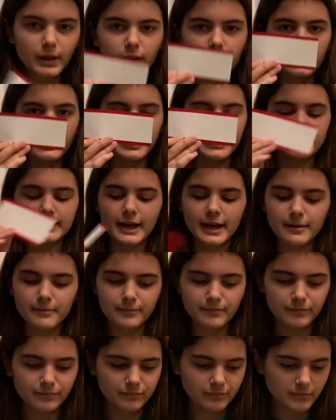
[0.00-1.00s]
Like that.
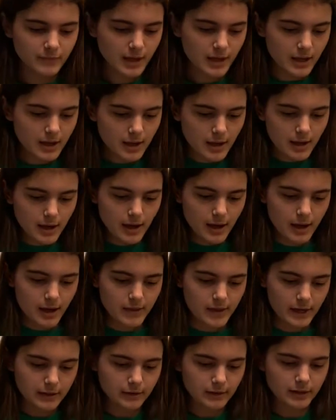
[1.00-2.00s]
And
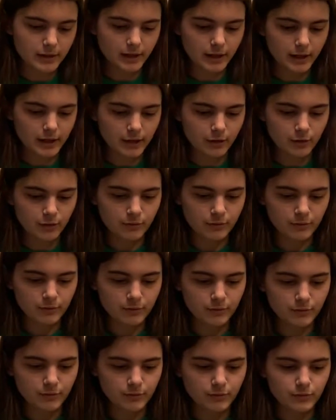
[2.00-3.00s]
that's gonna go
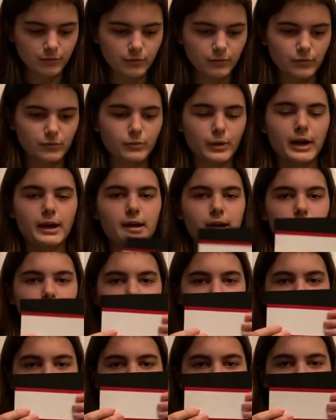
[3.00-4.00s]
right in the
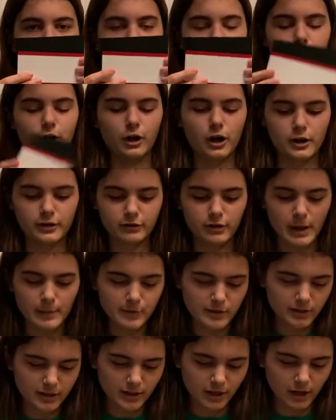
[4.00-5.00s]
middle of your card. So I'm
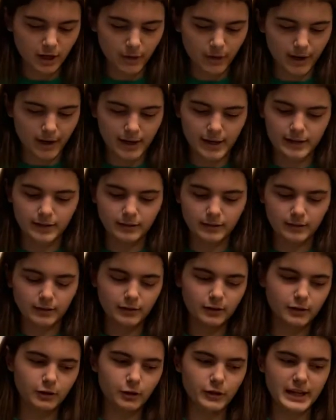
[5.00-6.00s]
just gonna go ahead and
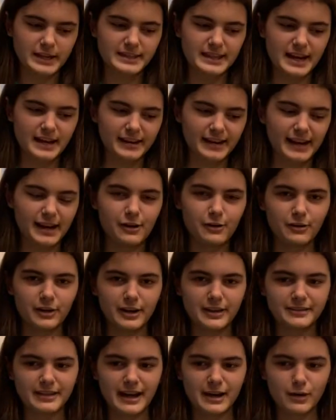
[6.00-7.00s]
glue that down now,
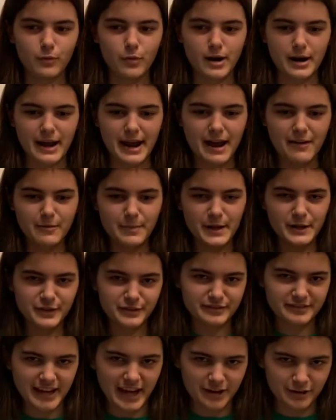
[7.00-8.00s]
because I don't want to have a bunch of
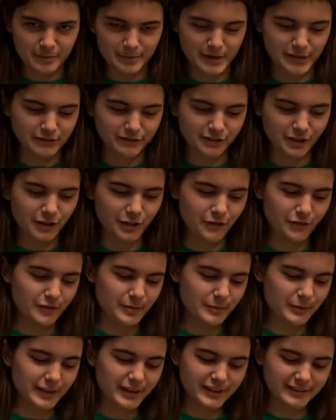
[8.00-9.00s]
scattered pieces all over the
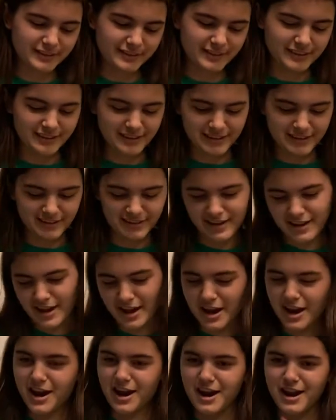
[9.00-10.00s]
place and then
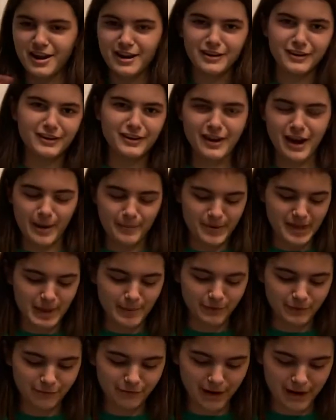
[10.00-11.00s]
not be
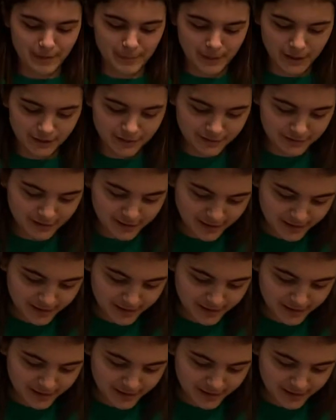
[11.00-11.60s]
able to find a piece.